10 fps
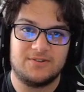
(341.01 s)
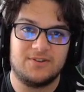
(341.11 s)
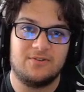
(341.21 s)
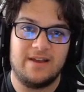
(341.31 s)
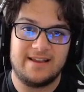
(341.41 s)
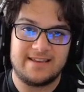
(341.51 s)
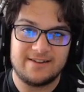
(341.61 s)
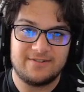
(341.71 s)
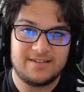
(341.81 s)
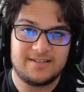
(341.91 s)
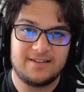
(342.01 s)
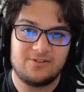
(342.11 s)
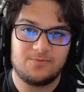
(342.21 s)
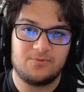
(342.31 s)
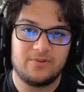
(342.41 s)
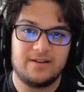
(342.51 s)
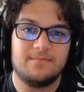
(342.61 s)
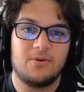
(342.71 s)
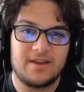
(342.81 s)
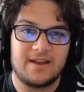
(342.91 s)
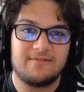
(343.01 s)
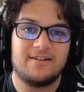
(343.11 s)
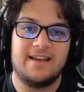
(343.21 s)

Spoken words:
So Anguirus, Singular Point, Mogera,